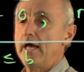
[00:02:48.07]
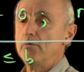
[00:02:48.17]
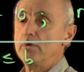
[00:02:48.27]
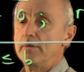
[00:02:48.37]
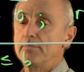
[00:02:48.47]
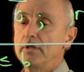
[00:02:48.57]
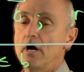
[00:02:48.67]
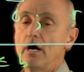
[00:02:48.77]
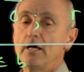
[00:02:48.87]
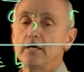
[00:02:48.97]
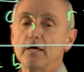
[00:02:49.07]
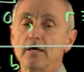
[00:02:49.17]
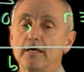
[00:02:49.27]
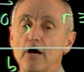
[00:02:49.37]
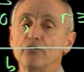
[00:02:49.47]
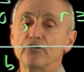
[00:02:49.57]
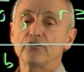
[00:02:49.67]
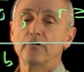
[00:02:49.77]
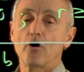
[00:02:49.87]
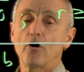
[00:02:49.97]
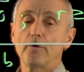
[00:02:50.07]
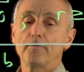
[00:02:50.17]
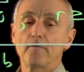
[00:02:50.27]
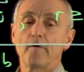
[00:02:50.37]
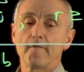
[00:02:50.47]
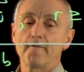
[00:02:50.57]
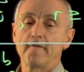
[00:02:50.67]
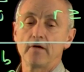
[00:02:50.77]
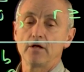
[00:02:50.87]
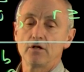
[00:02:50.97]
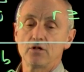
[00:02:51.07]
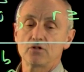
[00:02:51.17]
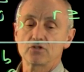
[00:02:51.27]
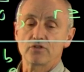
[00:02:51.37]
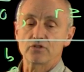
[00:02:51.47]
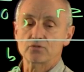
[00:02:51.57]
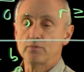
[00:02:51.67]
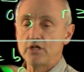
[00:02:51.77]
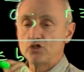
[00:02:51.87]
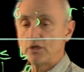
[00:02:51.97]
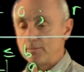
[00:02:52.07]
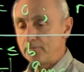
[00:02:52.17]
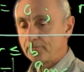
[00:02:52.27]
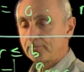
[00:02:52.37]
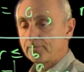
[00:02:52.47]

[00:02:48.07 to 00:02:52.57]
And we apply Gauss's law to this region.